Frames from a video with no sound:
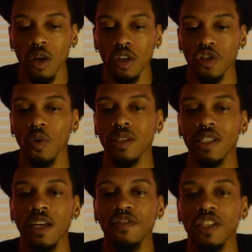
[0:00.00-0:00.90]
So
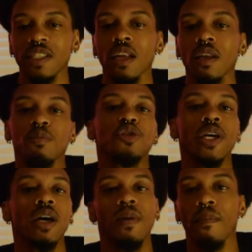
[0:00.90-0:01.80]
instead of just telling them straight
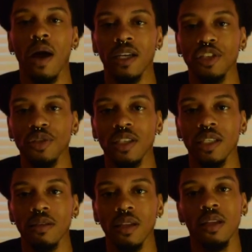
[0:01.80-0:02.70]
up, I'm not
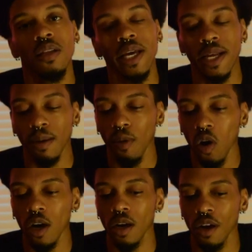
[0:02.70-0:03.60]
interested, they let them
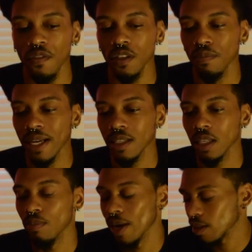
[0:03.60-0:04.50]
on enough to
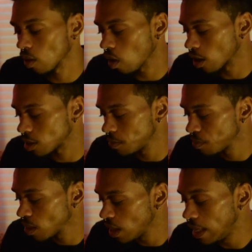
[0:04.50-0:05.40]
basically break their hearts.
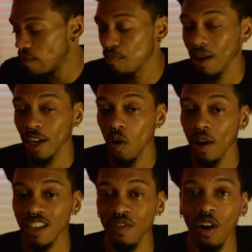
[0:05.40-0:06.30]
Even probably
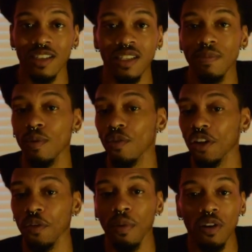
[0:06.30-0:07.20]
going as far as sleeping with
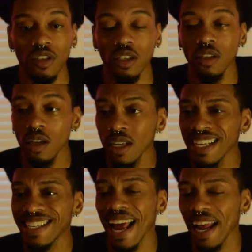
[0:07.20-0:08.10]
another person,
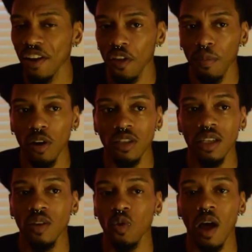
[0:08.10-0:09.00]
dating another
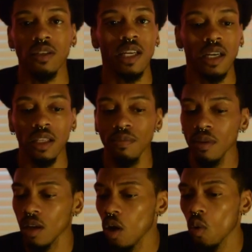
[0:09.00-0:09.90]
person without telling them,
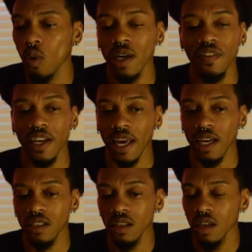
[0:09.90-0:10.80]
whatever the
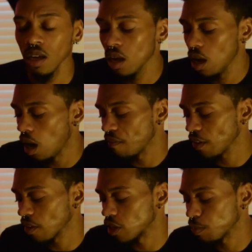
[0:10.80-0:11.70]
case. I feel
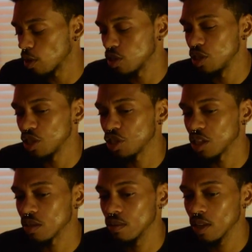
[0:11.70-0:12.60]
like this person is
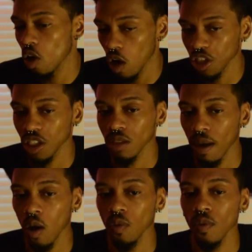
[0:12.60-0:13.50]
just cautious
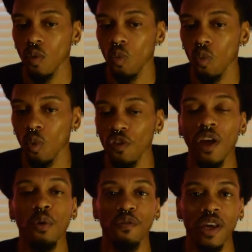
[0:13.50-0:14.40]
about what
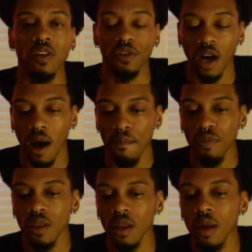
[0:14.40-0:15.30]
they reveal or not.
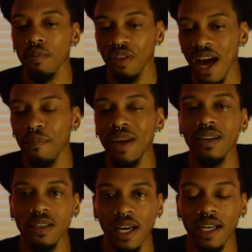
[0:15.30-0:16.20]
But that being
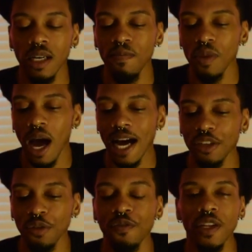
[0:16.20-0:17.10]
said, I
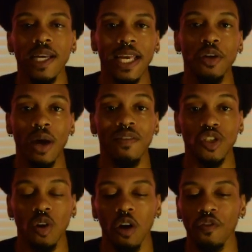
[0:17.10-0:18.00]
do feel like they do have
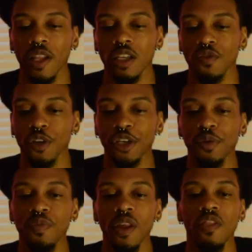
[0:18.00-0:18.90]
strong feelings for
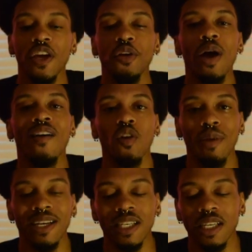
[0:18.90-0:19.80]
you. They do have
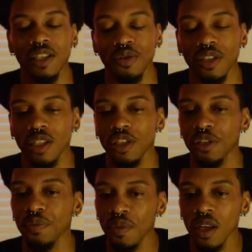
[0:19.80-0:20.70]
romantic interest in
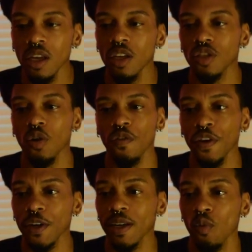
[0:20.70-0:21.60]
you. So if
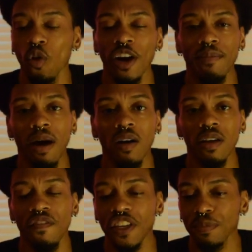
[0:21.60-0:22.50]
you're worried about
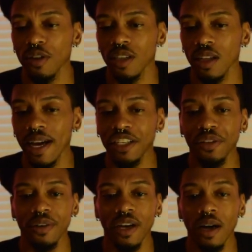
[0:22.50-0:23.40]
if this person likes
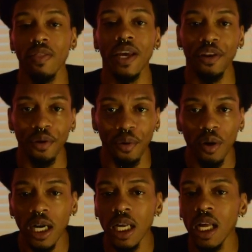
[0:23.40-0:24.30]
you or not, they do.